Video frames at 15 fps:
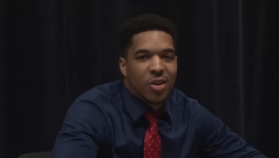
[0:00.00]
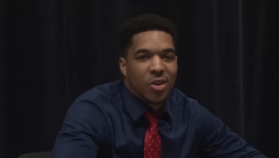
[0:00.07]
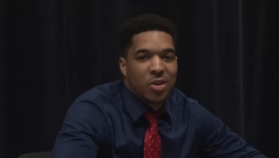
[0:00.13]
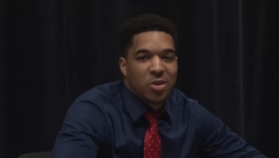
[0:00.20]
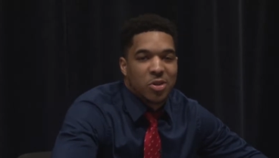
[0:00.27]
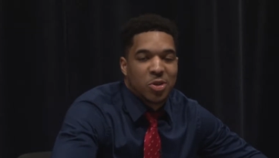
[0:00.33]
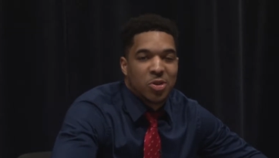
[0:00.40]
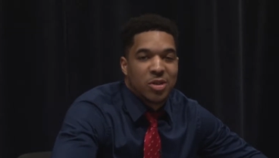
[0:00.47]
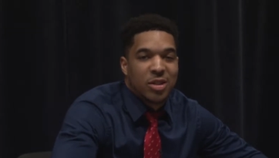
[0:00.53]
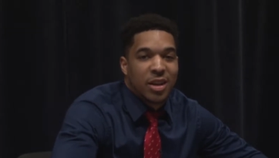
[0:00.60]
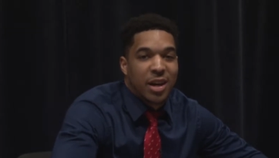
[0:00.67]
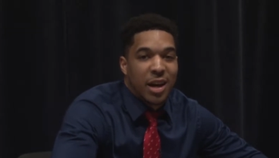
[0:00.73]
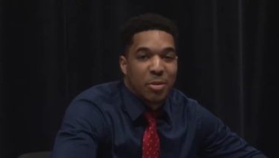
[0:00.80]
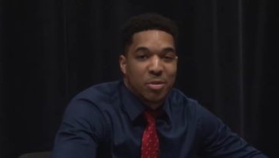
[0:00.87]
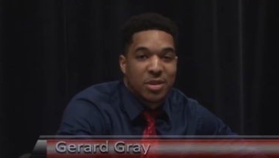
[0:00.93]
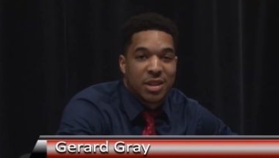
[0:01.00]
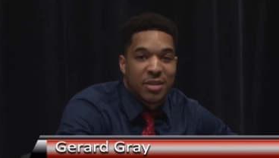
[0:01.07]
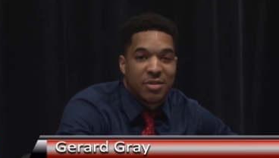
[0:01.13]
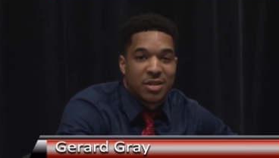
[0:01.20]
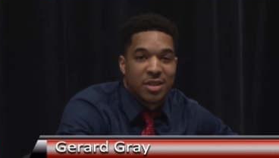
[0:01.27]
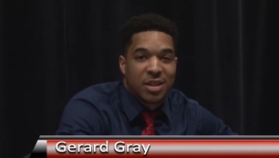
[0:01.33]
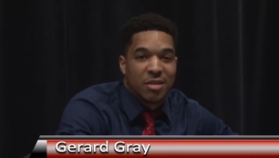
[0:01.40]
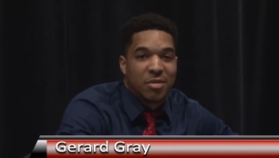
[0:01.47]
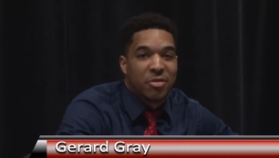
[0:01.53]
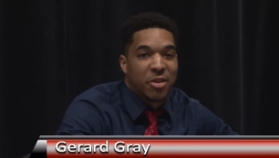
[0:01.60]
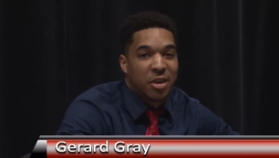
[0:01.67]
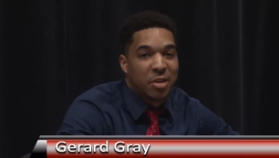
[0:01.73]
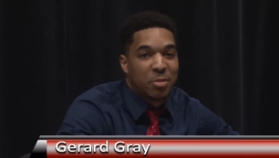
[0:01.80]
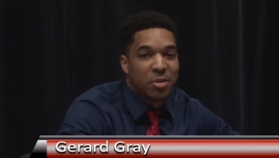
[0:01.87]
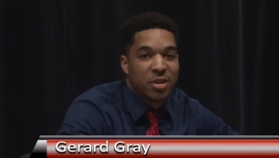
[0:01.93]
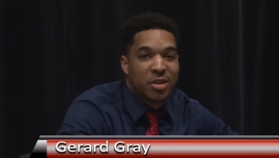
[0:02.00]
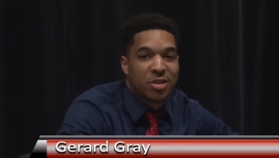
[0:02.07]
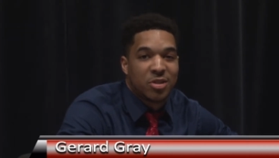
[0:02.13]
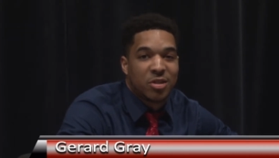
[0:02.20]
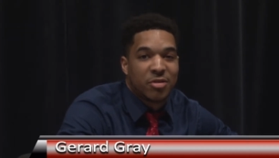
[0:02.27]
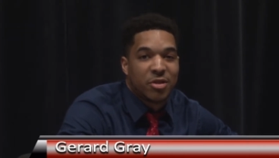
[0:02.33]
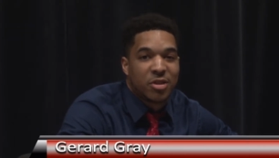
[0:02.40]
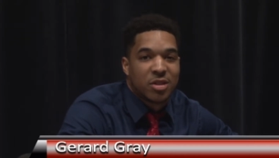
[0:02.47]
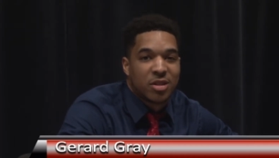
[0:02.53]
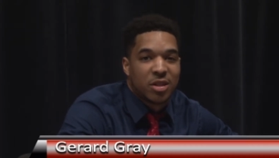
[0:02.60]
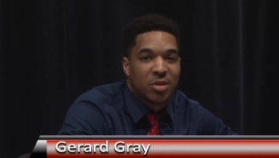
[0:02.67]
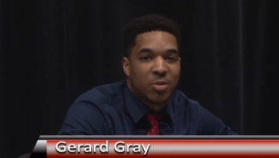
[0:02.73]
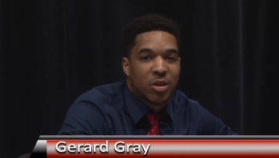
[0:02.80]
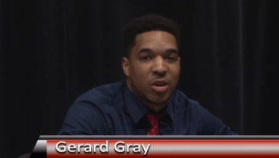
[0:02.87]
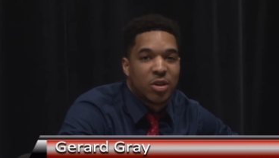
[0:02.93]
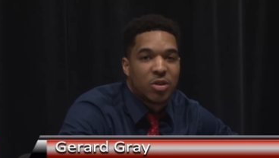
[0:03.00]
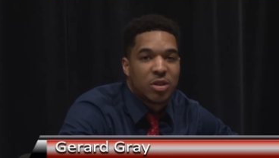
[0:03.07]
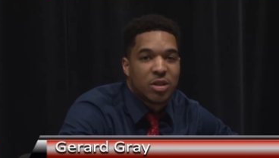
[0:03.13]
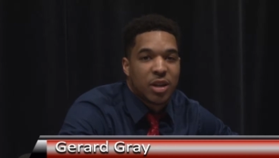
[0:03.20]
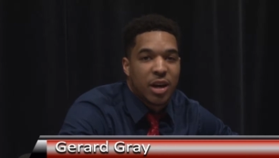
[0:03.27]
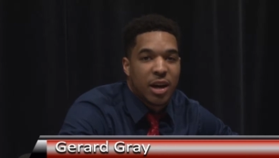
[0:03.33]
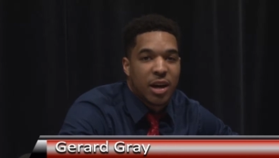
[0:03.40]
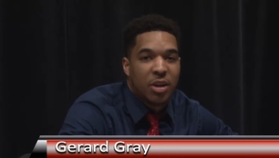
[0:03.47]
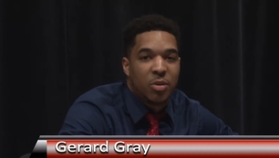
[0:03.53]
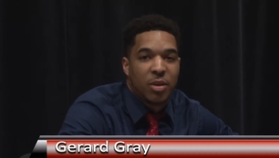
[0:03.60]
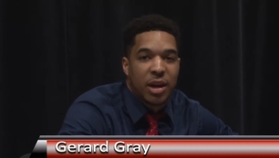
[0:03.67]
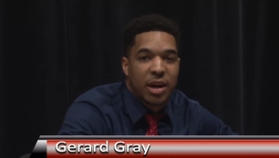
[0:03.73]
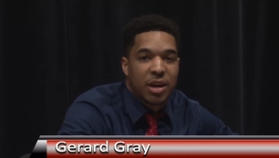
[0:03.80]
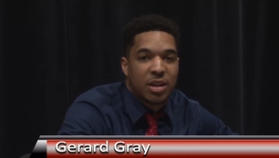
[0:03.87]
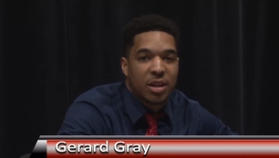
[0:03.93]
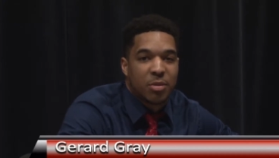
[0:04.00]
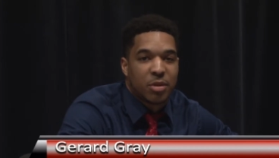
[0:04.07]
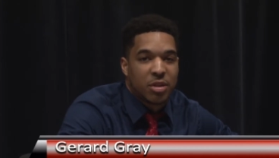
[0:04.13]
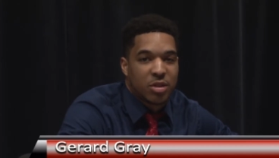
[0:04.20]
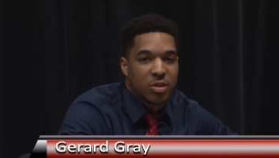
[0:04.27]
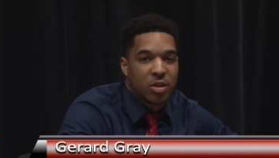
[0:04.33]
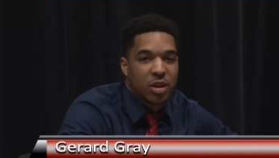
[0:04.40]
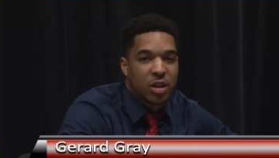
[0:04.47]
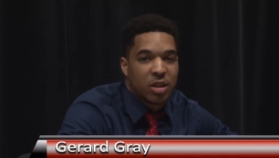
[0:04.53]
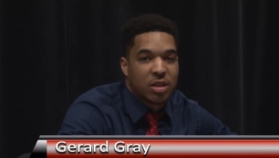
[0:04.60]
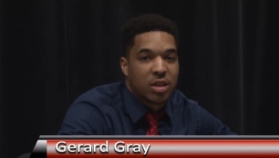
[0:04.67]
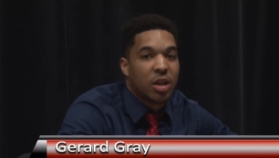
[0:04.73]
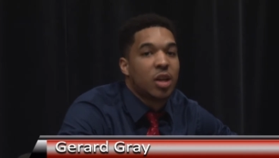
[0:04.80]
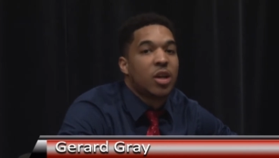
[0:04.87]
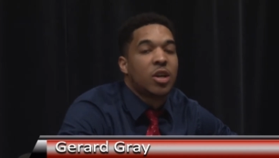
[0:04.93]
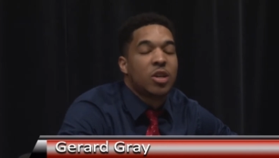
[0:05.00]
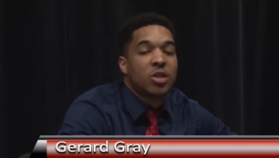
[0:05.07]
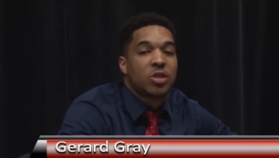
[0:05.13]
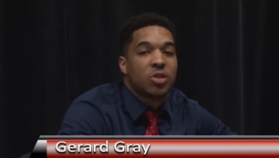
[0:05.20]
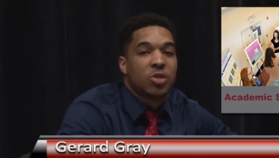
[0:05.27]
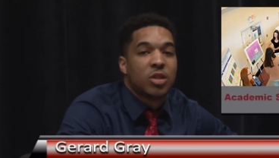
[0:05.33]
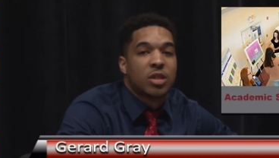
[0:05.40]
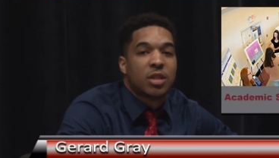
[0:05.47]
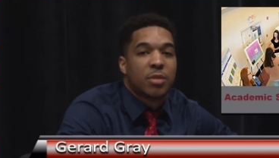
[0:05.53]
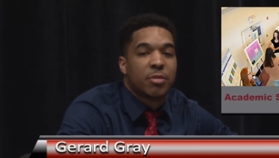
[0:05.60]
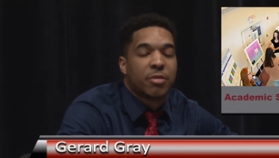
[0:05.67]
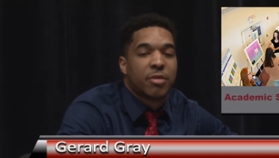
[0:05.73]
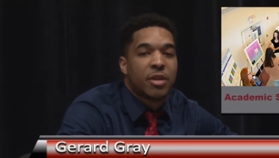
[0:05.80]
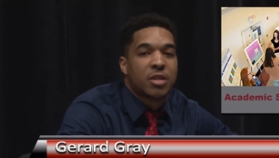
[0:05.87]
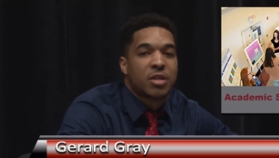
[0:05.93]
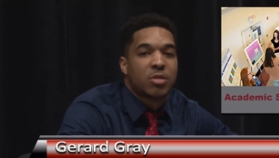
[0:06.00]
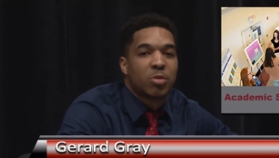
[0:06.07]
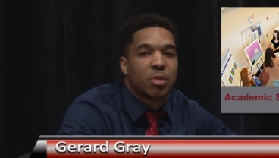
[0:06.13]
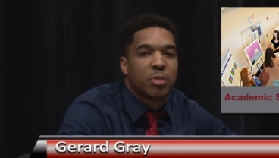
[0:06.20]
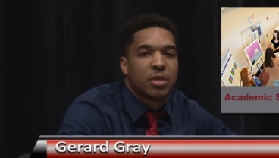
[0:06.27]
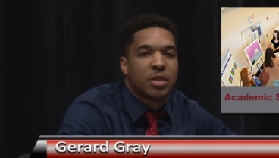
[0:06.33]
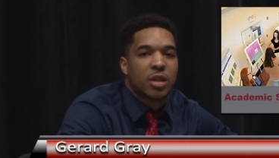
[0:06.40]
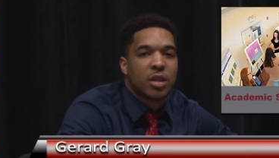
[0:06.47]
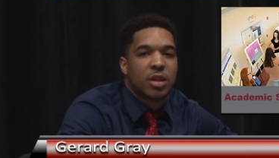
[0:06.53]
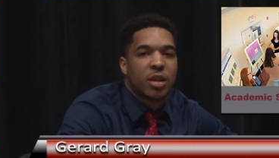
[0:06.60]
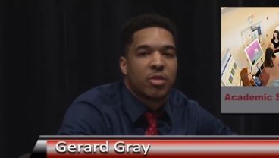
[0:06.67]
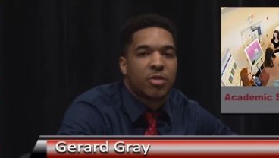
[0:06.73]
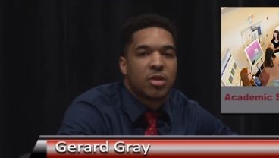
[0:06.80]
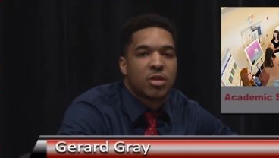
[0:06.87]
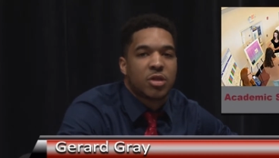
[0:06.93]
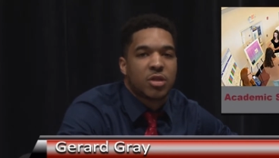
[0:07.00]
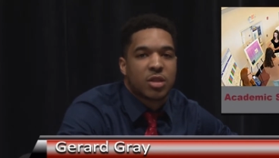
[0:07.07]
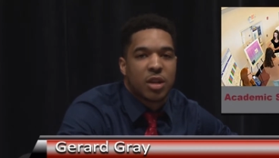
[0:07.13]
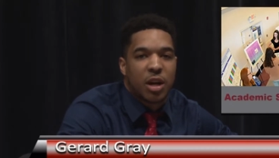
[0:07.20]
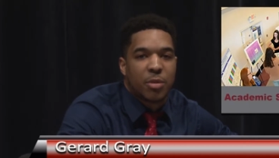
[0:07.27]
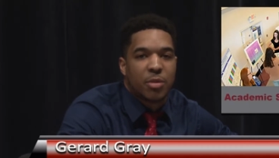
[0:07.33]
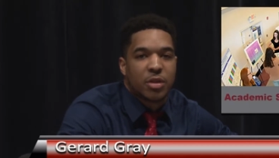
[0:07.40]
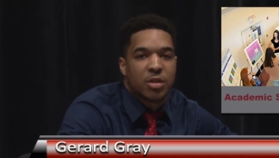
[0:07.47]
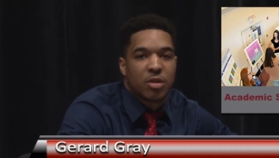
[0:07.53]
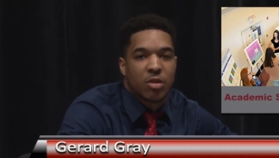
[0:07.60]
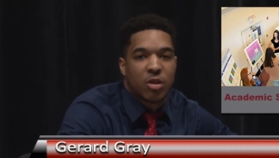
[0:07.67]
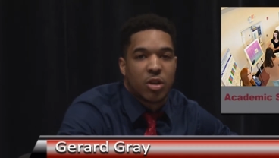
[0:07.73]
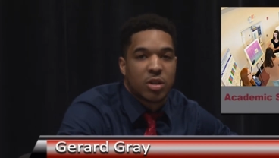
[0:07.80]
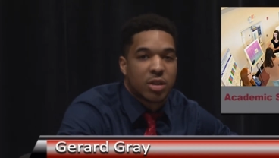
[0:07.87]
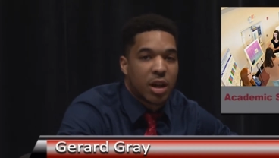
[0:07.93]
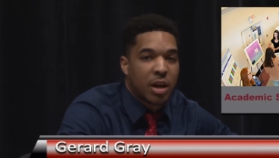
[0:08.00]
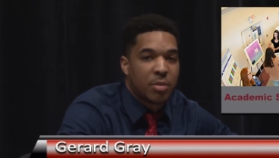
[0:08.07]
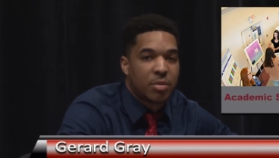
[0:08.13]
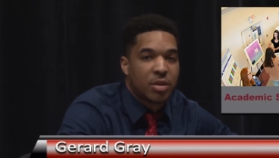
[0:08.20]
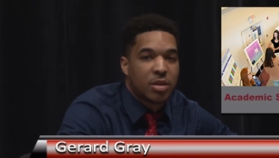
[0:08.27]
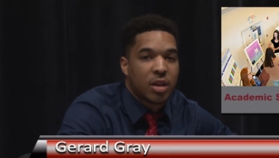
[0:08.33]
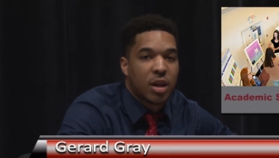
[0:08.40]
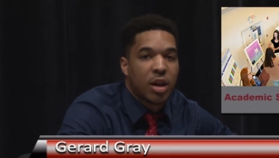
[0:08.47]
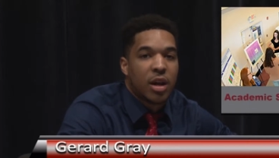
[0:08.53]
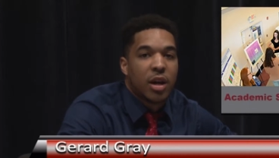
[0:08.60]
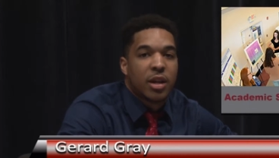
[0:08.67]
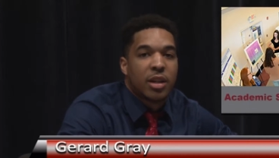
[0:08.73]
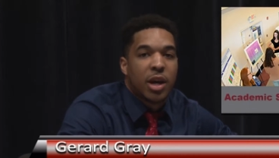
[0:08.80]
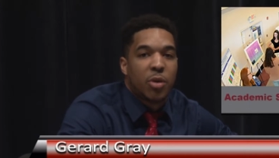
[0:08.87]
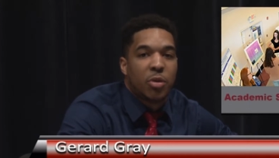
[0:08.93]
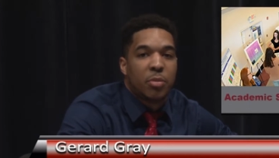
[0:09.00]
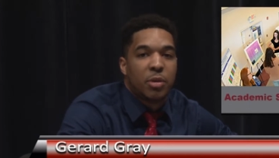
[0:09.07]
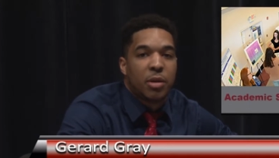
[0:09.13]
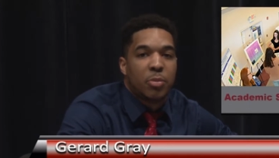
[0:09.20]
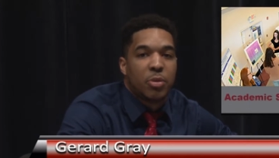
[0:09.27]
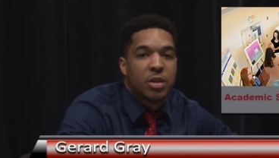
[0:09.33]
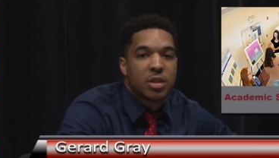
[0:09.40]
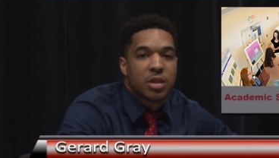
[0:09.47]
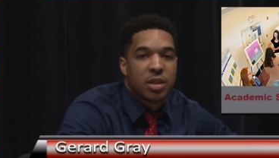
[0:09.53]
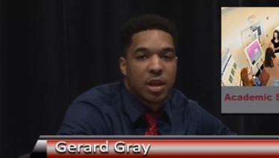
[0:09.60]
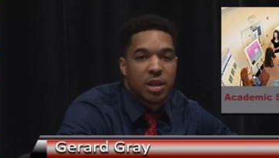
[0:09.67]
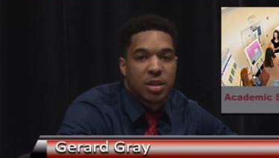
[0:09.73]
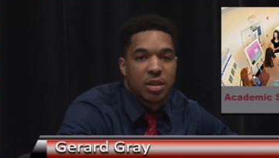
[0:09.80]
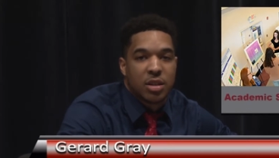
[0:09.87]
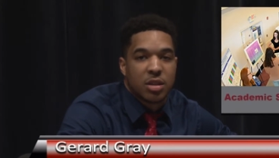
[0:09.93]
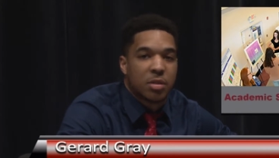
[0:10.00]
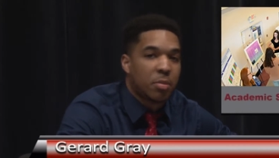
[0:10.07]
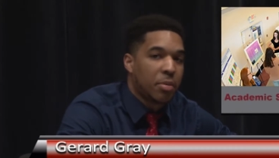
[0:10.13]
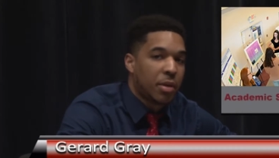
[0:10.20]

On Tuesday, April 17th, Franklin Pierce University will host the annual academic showcase. Students and professors will present their research topics across campus. There will be presentations,